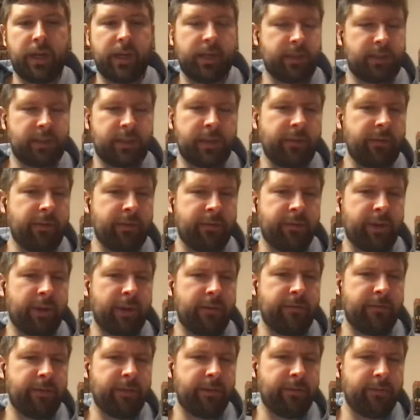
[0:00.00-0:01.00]

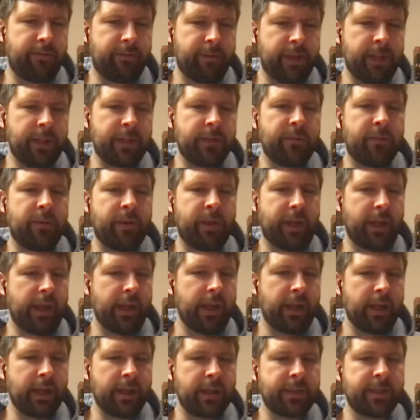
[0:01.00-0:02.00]
75 feet, with
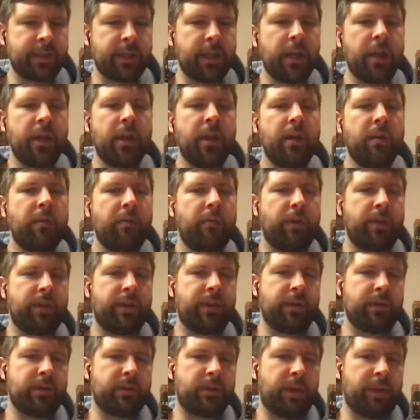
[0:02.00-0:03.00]
hangings, with
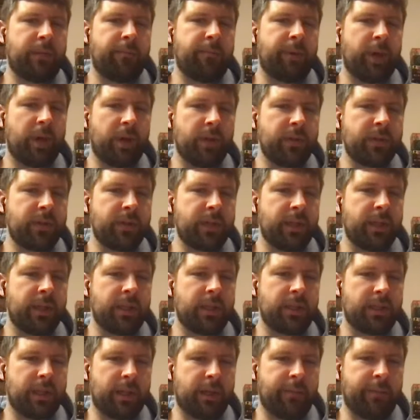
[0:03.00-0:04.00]
their 10 posts and
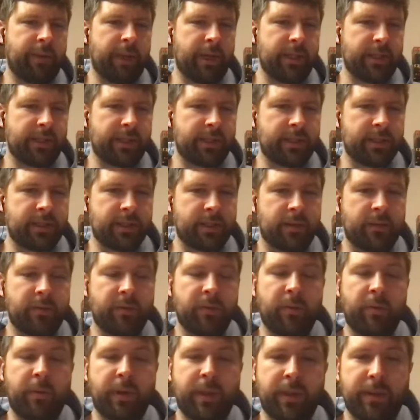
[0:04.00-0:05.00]
their 10 bases.
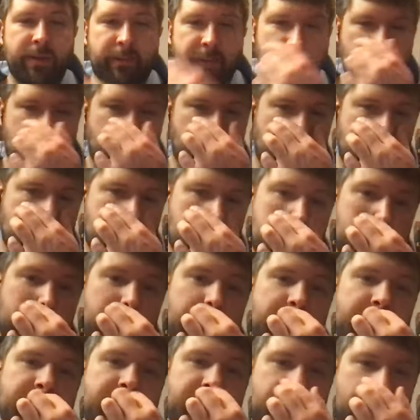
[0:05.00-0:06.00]
The width of the court on the
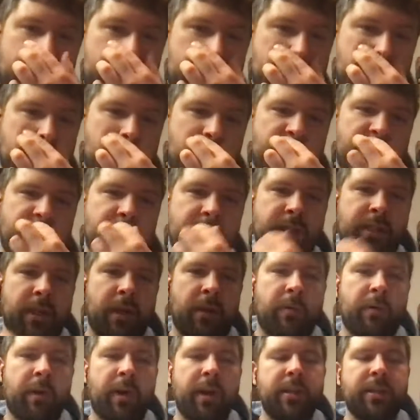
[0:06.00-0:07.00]
east side, toward the
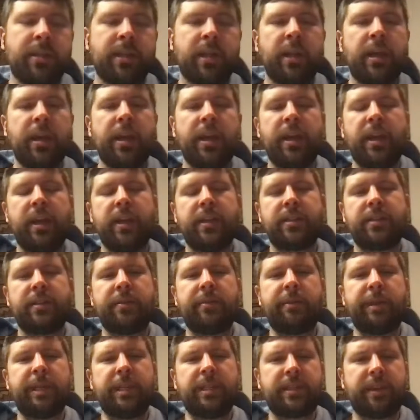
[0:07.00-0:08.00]
sunrise, is
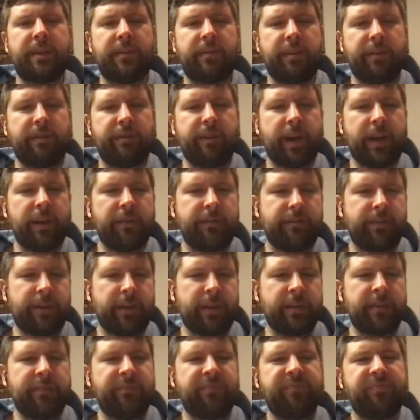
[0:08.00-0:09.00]
to be 75
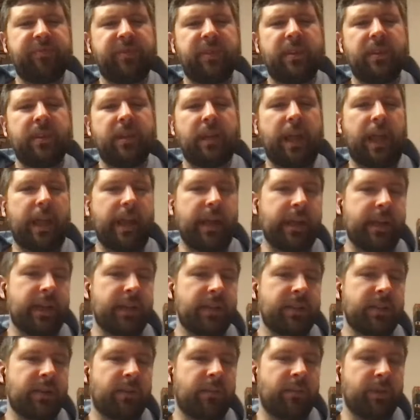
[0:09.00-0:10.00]
feet. The
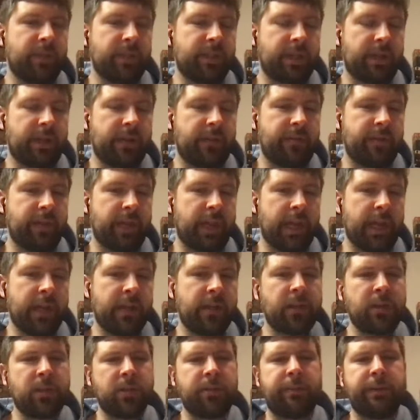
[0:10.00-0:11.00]
hangings on one side of the
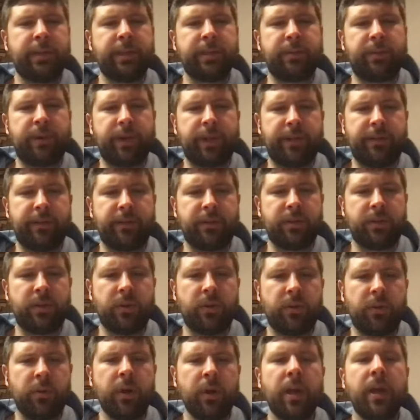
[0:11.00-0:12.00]
gate are to be
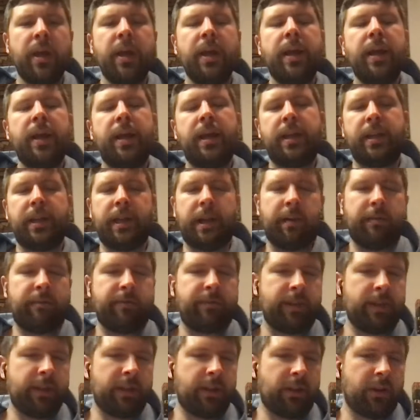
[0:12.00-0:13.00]
22.5
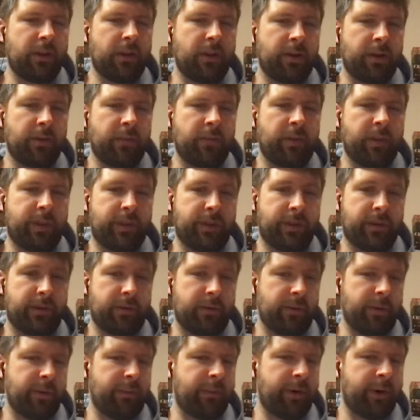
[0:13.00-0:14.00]
feet long, with their
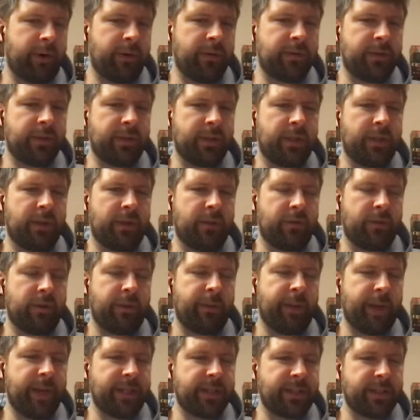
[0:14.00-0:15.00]
3 posts and their 3
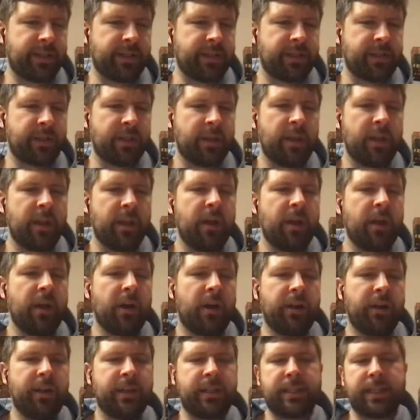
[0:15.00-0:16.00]
bases.
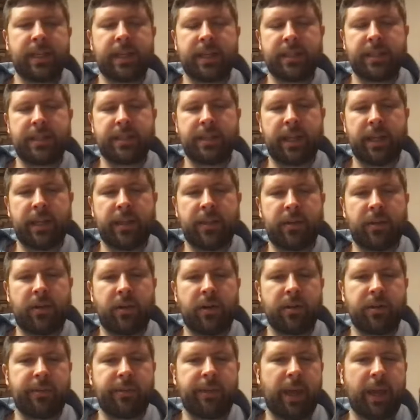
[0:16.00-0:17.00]
On the second side, there
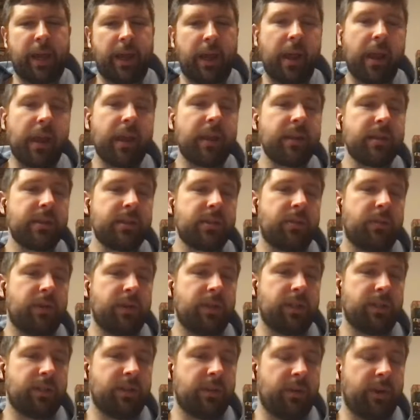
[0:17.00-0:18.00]
are to be hangings
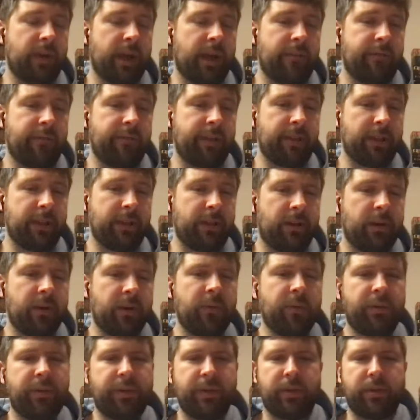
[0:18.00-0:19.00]
22.5 feet
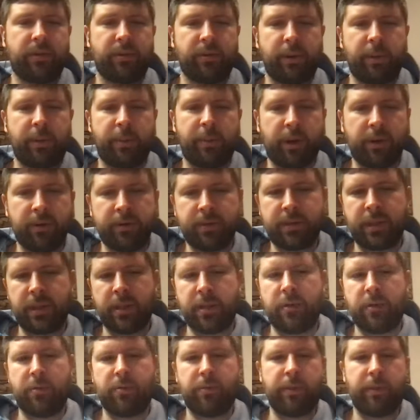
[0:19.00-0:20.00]
long, with their 3 posts
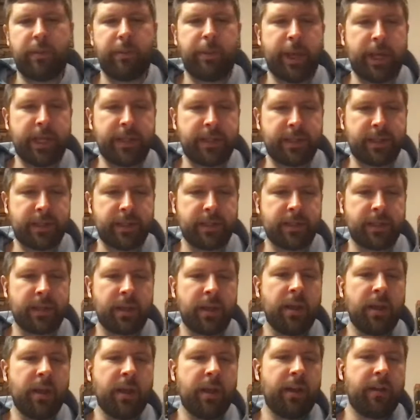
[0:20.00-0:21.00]
and their 3 bases.
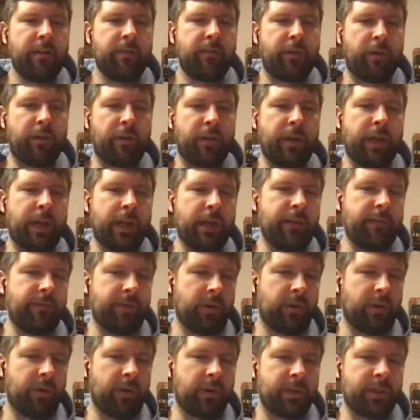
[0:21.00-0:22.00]
For the gate of
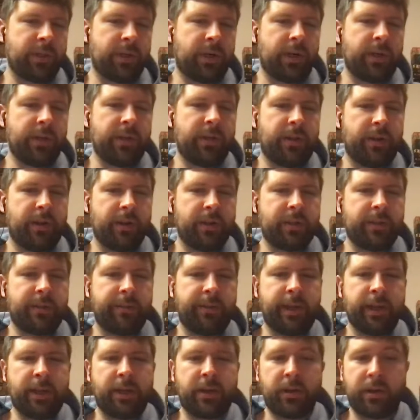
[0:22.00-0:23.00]
the courtyard, there is to
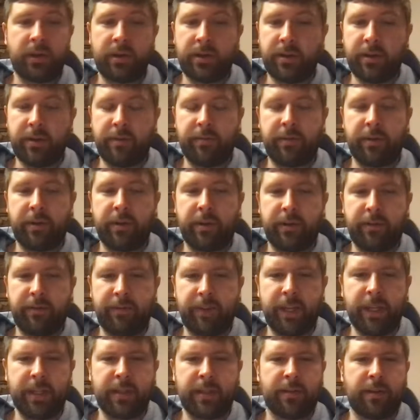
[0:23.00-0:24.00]
be a curtain of 30
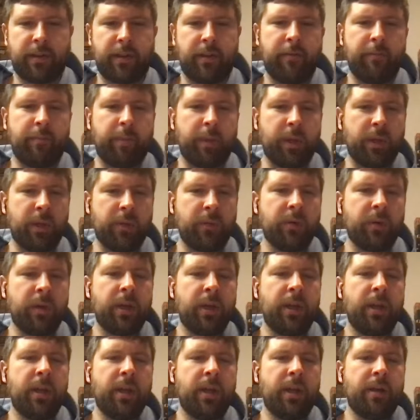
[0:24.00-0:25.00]
feet, of blue,
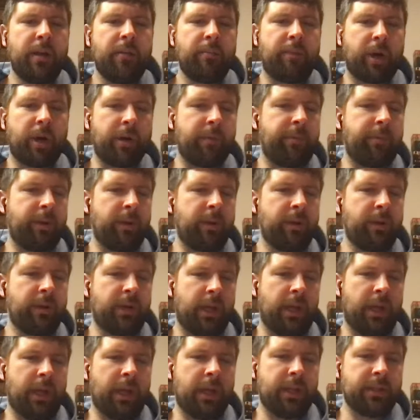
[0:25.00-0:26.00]
purple,
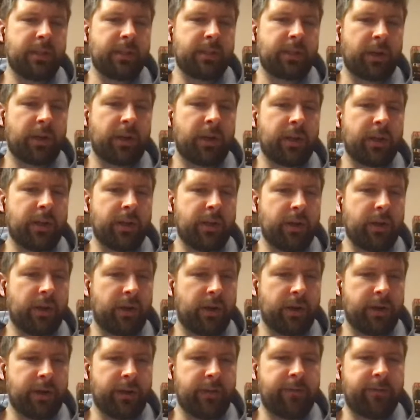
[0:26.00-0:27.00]
and scarlet
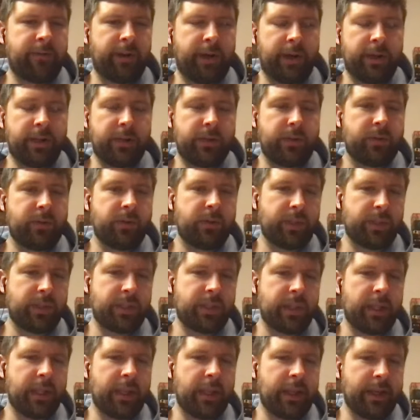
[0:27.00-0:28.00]
yarn and fine
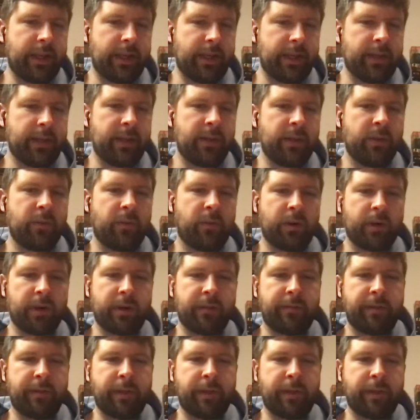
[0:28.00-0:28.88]
twisted linen, the work of